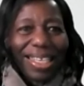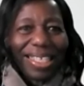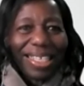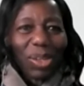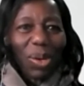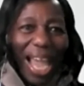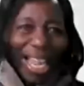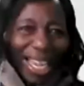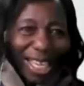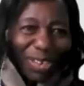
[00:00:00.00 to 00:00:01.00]
So
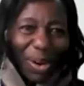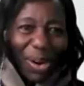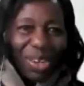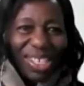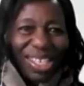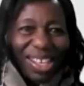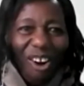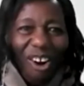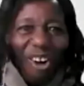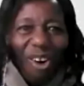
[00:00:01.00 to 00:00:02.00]
luggage follows
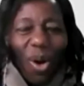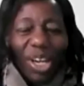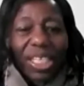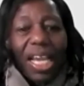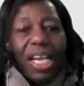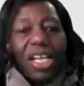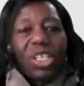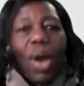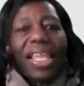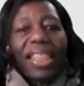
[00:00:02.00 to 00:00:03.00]
or what?
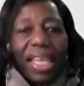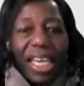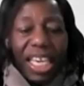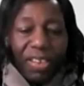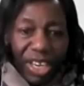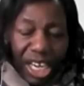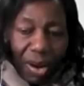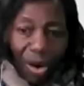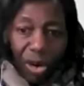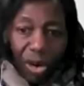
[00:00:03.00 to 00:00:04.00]
So I think even in
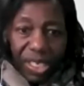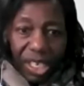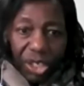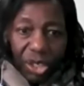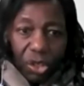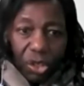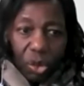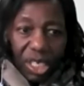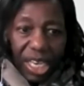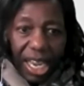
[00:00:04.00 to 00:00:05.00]
our conversations
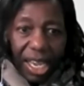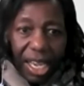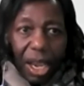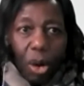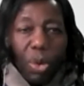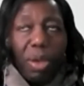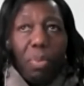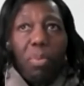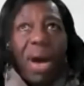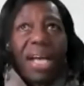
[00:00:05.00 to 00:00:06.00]
today, we
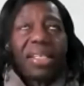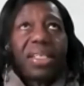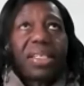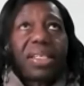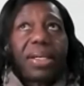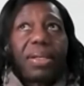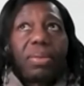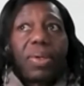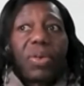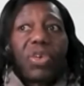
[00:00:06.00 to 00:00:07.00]
must
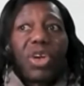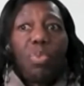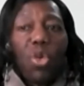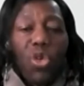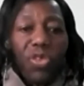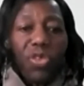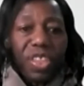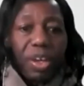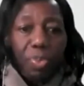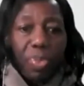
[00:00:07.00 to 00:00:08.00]
remove
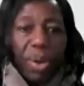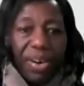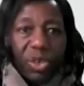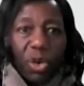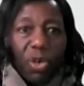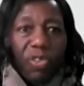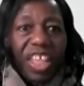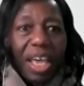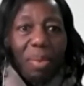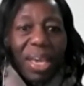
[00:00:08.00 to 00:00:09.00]
the barriers of
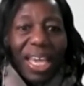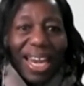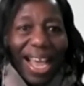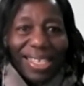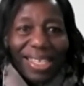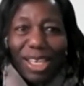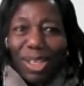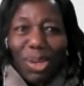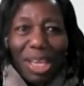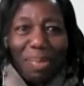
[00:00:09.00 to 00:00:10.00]
them and us.
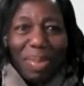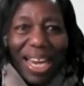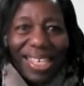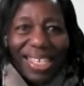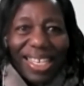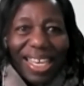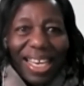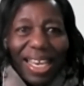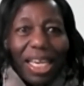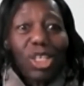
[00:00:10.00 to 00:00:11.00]
There's no them and us.
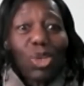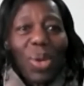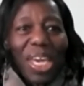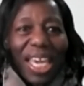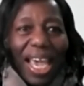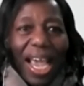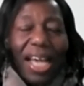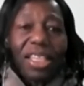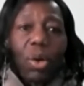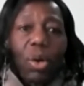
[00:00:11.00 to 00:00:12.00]
It's we.
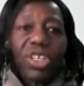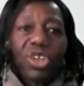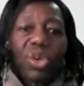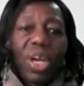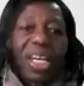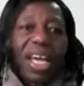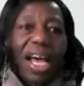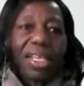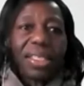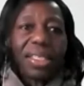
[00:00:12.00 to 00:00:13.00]
And the question had
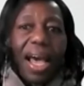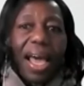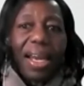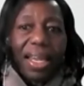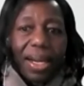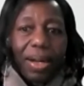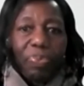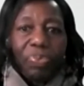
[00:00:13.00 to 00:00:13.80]
asked earlier,